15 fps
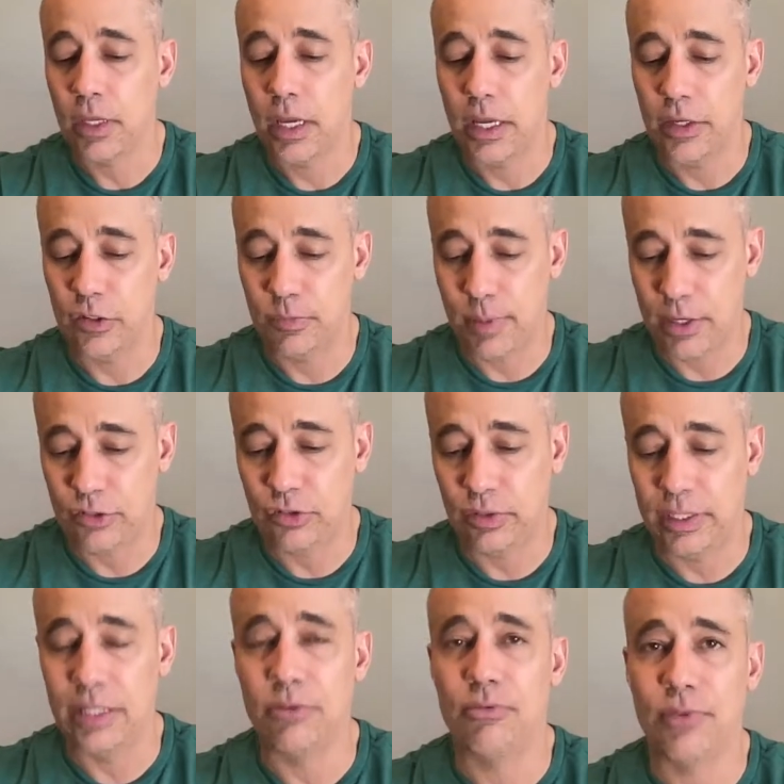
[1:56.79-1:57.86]

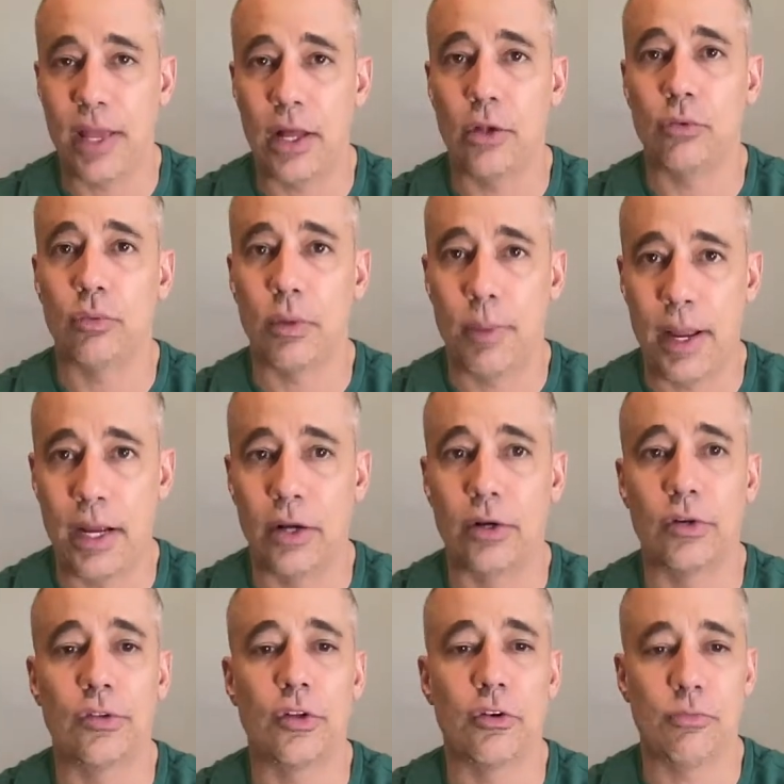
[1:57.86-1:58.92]
especially in failed
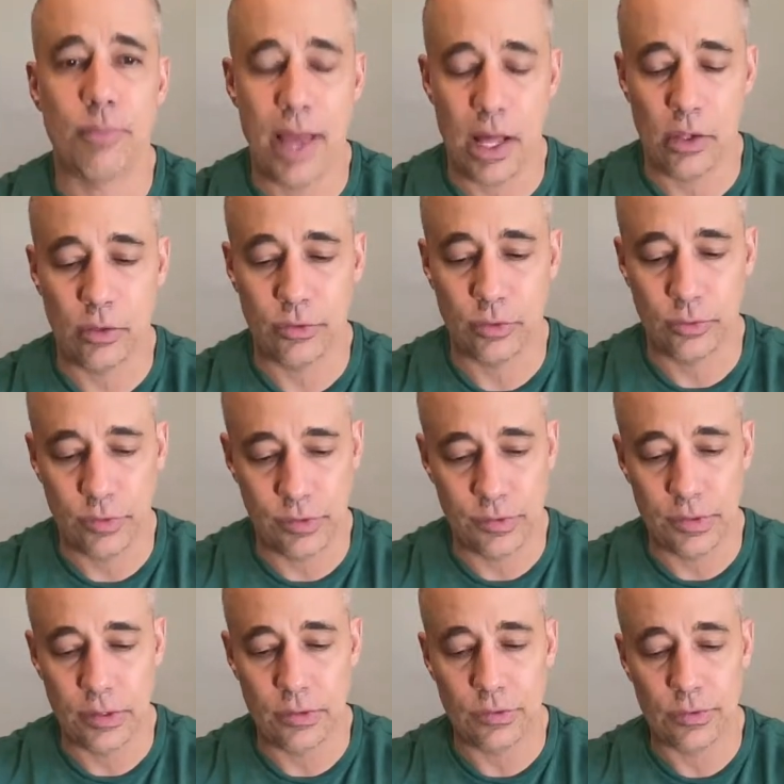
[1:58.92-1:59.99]
repairs of palatal
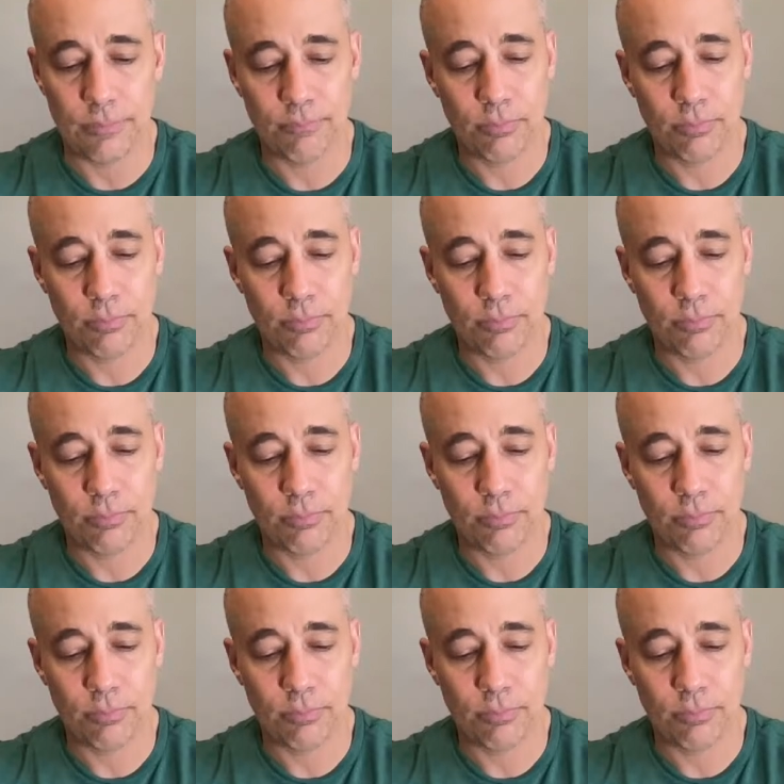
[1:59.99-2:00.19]
disease.